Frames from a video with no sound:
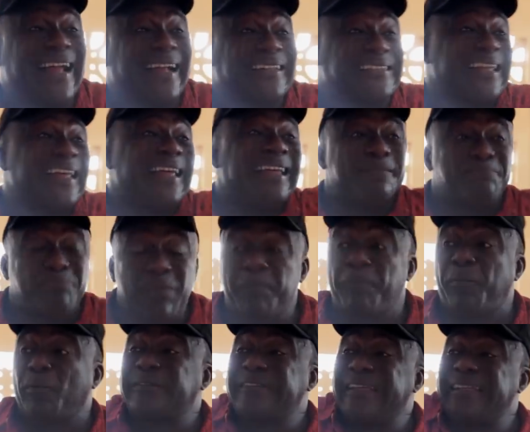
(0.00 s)
that
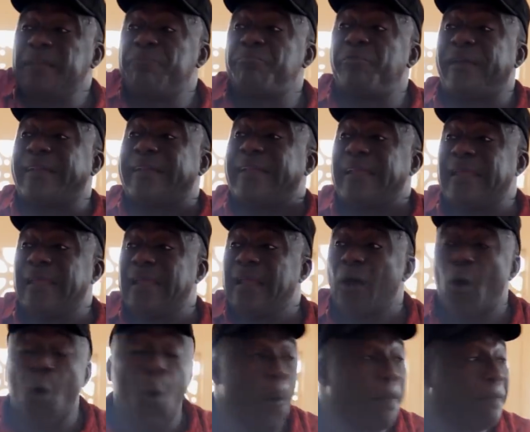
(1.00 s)
people deliberately
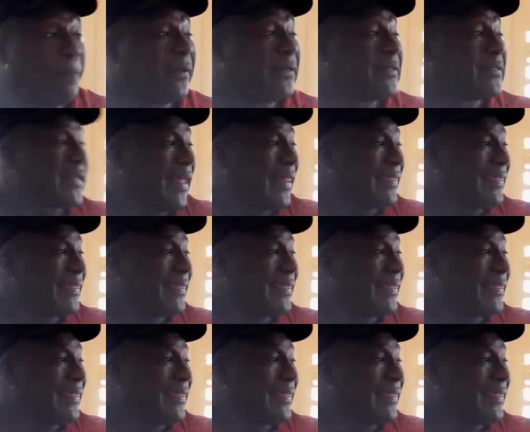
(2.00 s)
opened